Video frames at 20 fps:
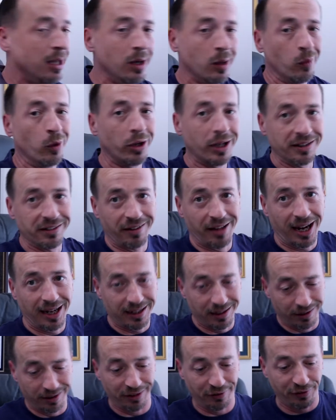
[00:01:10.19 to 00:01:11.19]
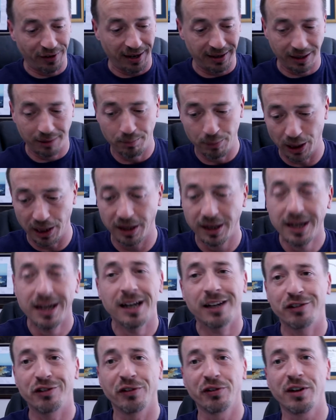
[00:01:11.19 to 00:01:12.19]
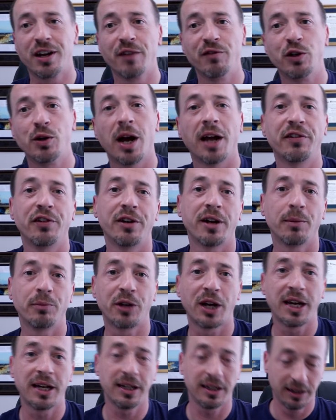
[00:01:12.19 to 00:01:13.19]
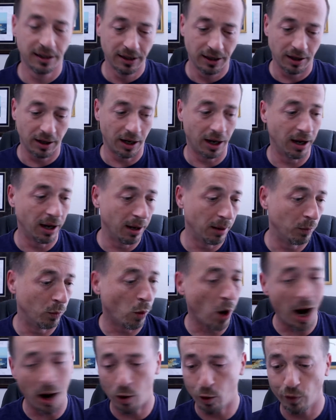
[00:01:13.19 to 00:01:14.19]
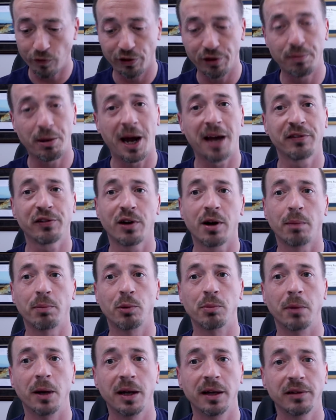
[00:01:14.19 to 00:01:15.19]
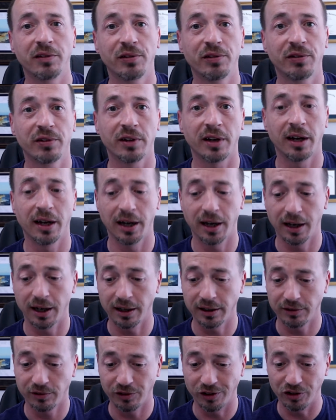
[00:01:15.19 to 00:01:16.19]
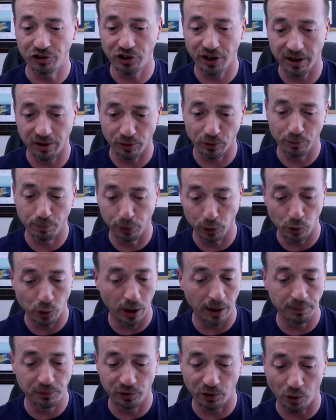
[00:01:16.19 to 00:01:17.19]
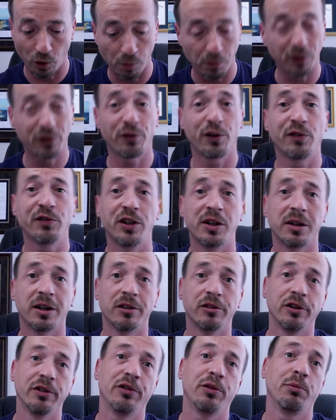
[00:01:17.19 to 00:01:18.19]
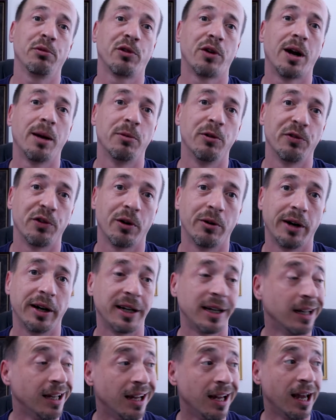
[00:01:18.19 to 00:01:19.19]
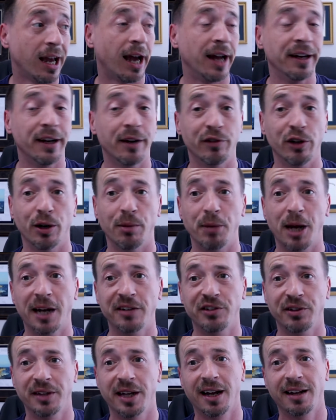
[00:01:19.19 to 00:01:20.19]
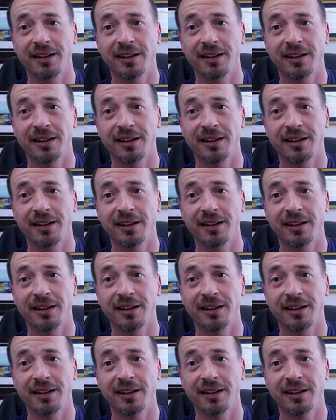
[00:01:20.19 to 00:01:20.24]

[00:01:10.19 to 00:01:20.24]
We'll get to that here in a second, but just to give you guys an update, wow, over the past couple months, the channel blew up to almost 1,500 subscribers already. I never imagined that.